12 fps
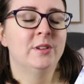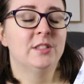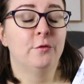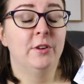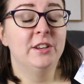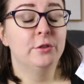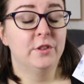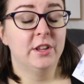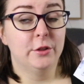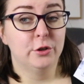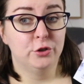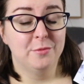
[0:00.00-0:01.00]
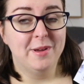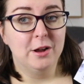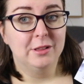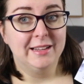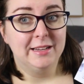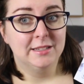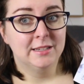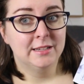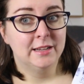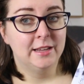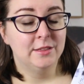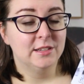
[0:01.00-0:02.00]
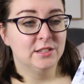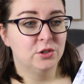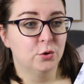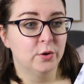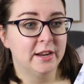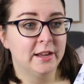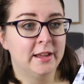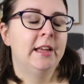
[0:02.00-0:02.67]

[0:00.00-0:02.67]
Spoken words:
is the friend of the other two male leads in this story.